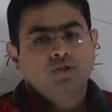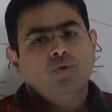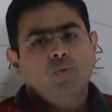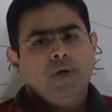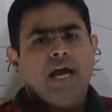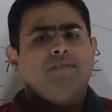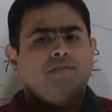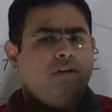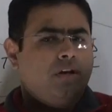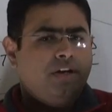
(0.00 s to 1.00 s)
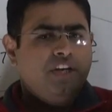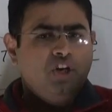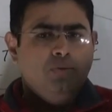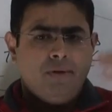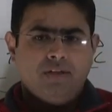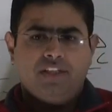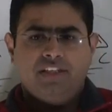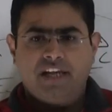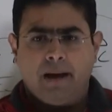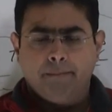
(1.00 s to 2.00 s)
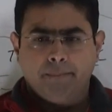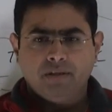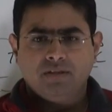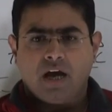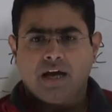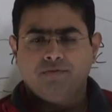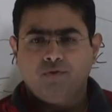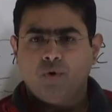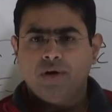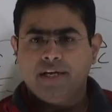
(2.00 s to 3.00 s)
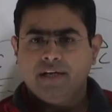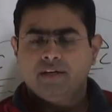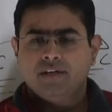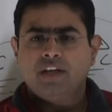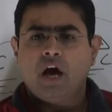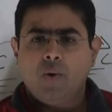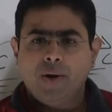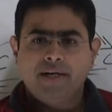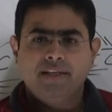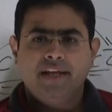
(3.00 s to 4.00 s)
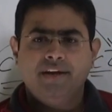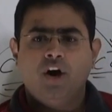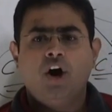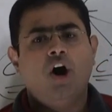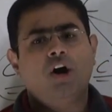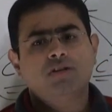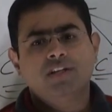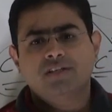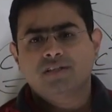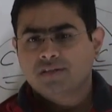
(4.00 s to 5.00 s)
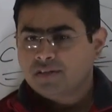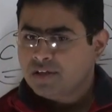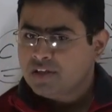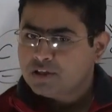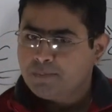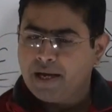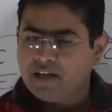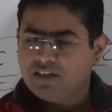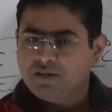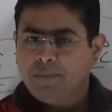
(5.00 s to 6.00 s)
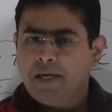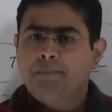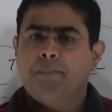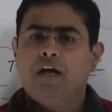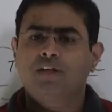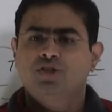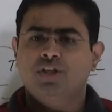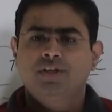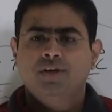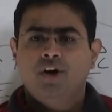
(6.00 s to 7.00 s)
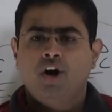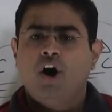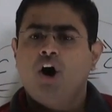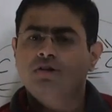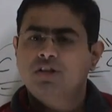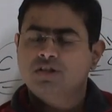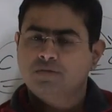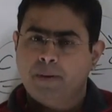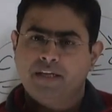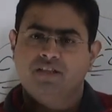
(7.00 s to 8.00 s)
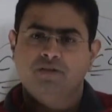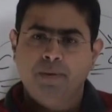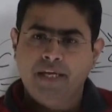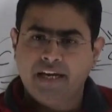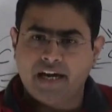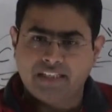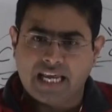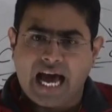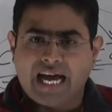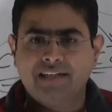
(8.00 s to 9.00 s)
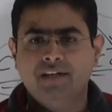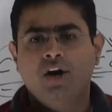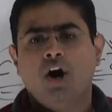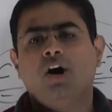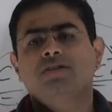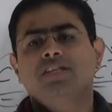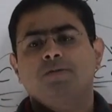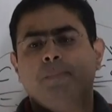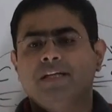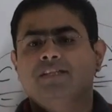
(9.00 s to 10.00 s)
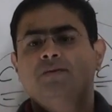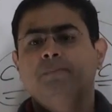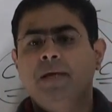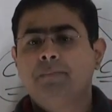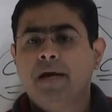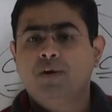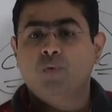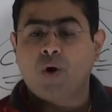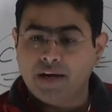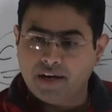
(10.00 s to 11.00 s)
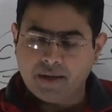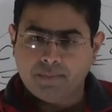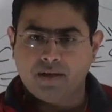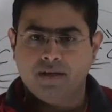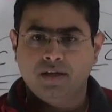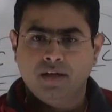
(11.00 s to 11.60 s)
So we have numerous examples unfolding now and then how this space is being punctured, how this space is being attacked, how this space is being made vulnerable.